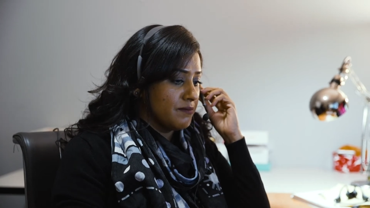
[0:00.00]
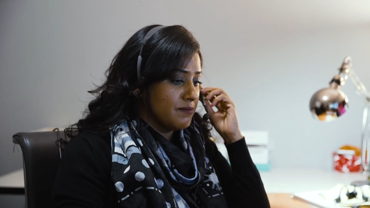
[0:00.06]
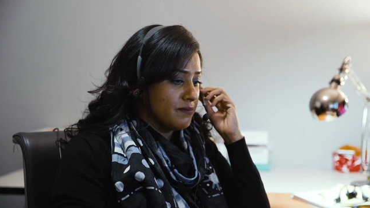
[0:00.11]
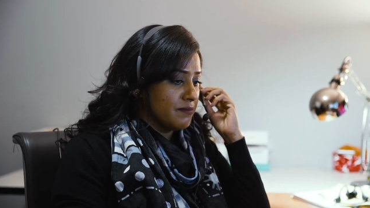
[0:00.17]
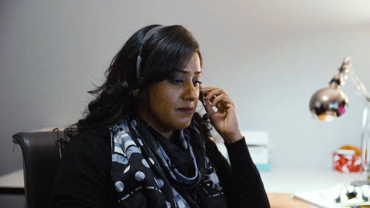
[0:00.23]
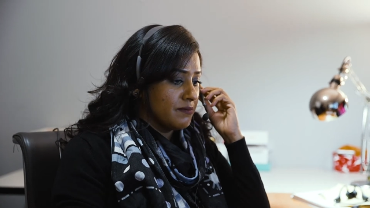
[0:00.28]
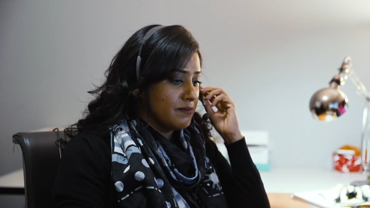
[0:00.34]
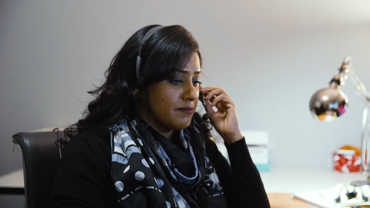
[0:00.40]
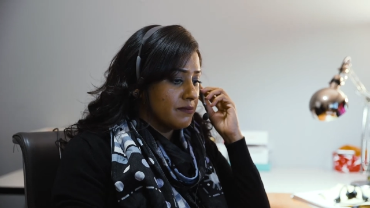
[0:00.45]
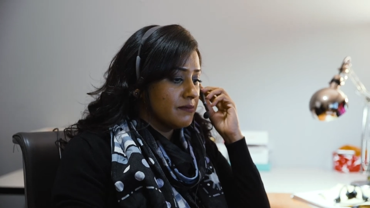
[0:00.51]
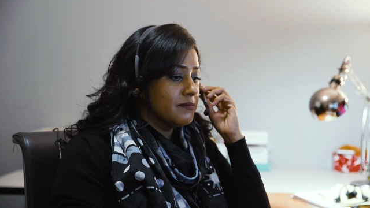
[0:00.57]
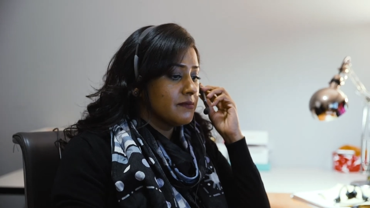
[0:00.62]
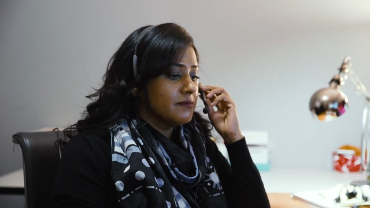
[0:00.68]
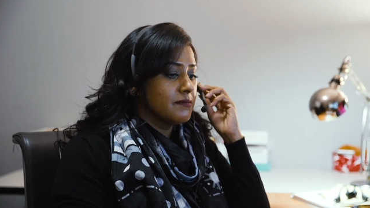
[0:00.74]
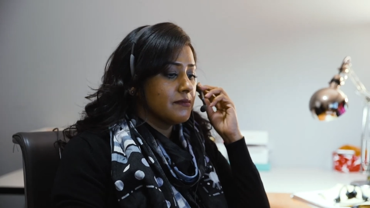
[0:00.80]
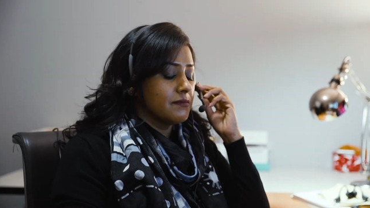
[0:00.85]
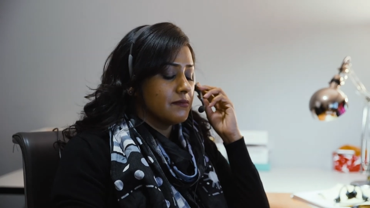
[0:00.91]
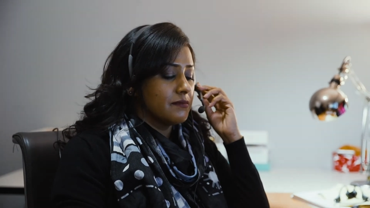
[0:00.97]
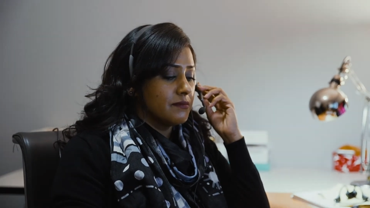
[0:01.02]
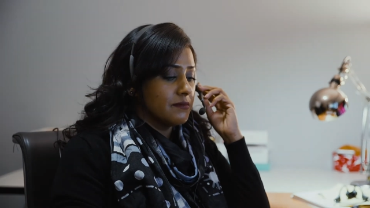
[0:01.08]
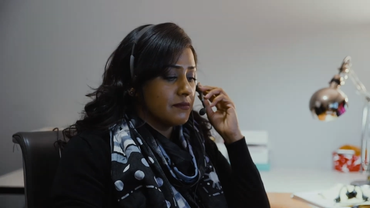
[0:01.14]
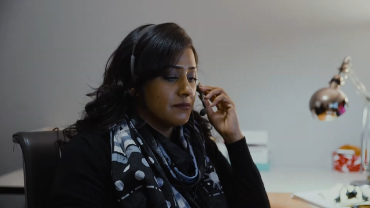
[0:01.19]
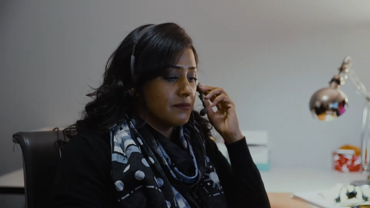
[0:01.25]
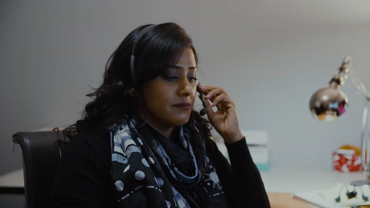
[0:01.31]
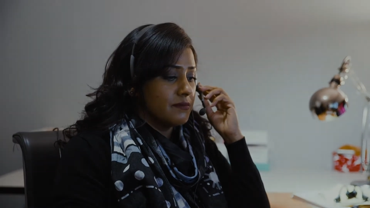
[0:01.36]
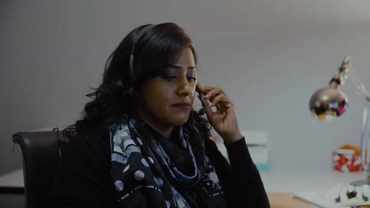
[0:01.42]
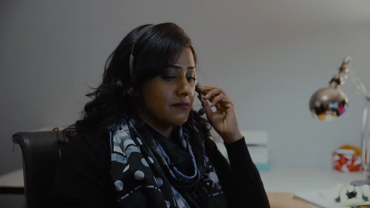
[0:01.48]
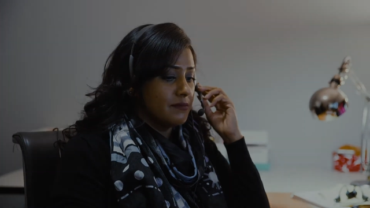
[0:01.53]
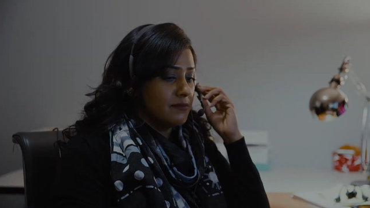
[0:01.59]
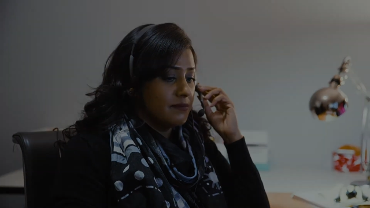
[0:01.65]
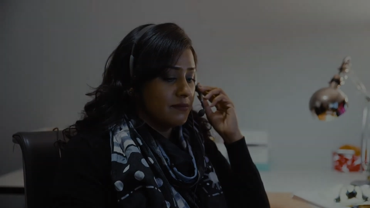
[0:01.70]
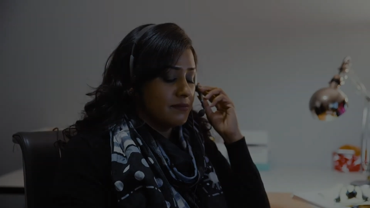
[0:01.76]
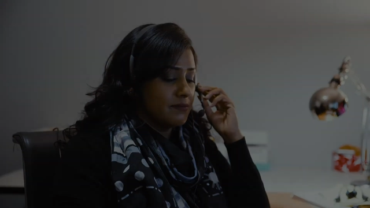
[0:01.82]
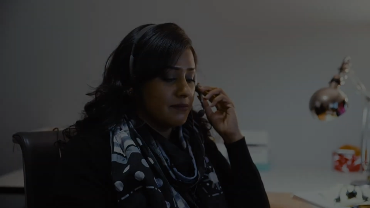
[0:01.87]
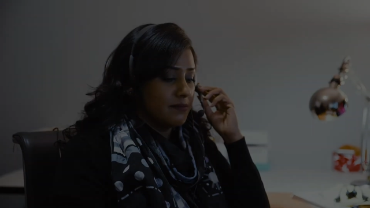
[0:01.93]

Nothing is said.